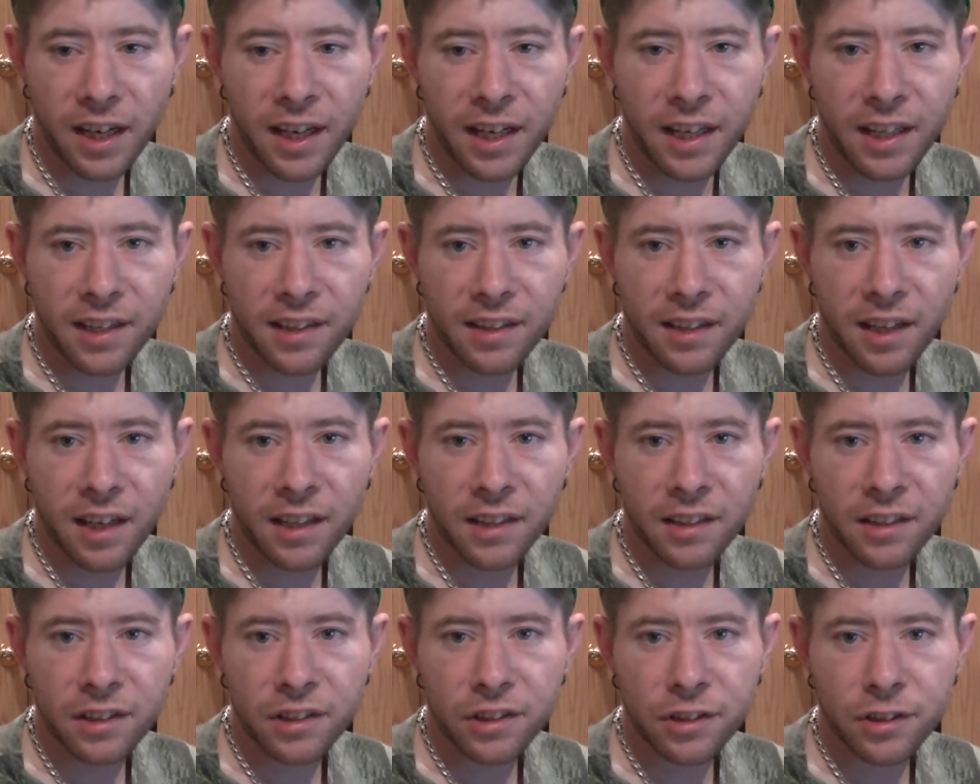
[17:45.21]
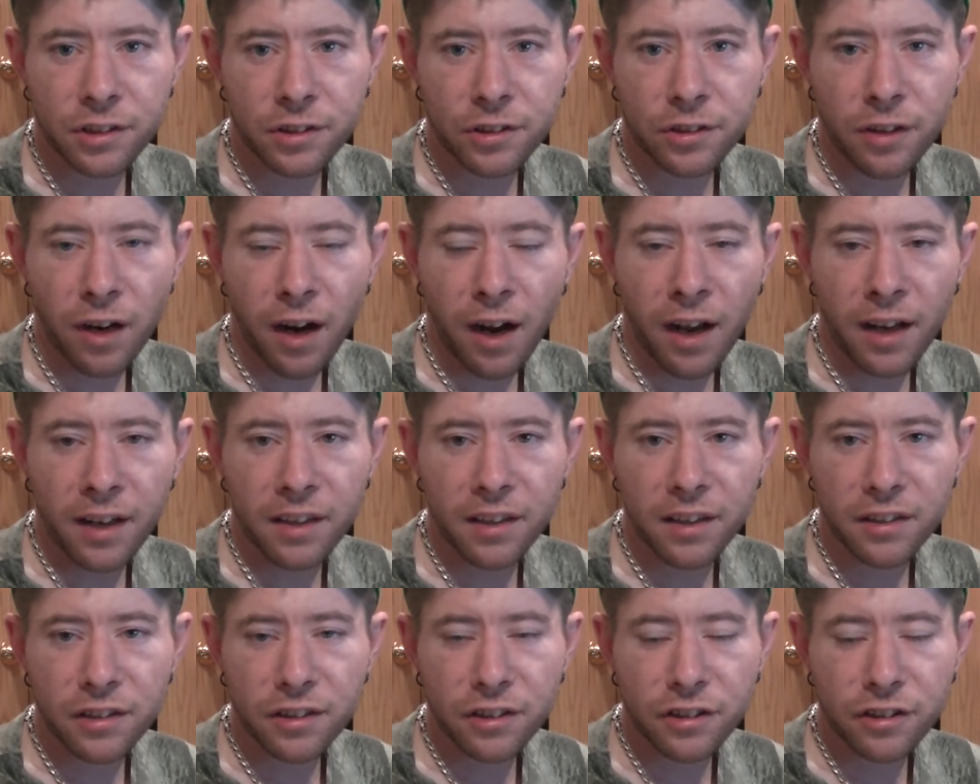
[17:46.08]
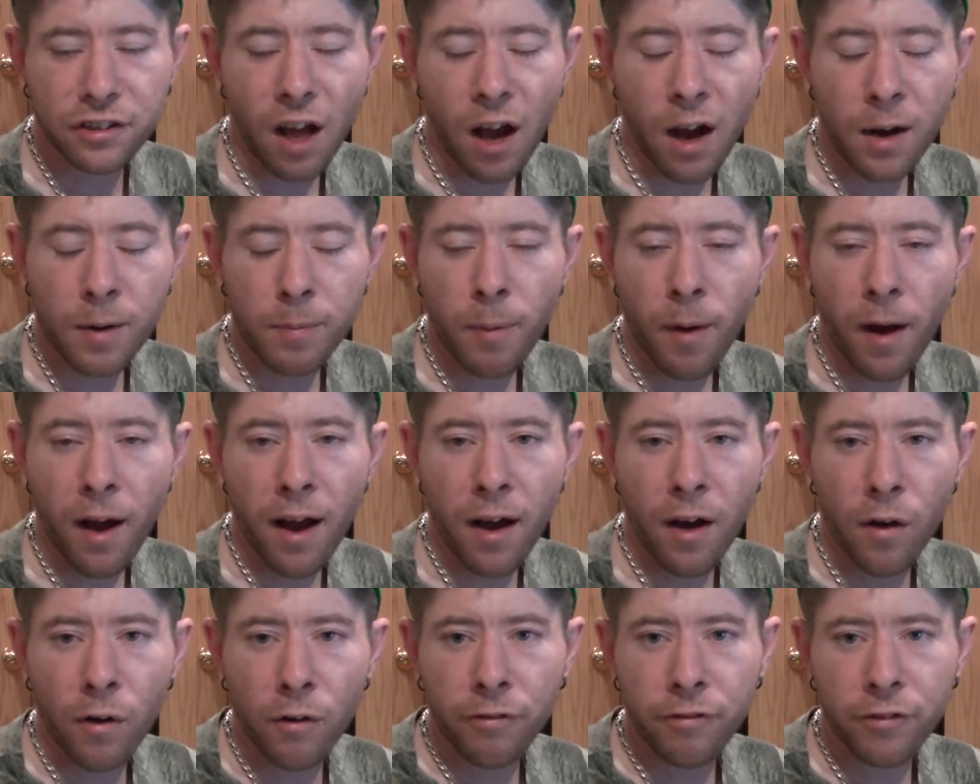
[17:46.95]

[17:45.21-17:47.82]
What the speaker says: anything that you're trying to stockpile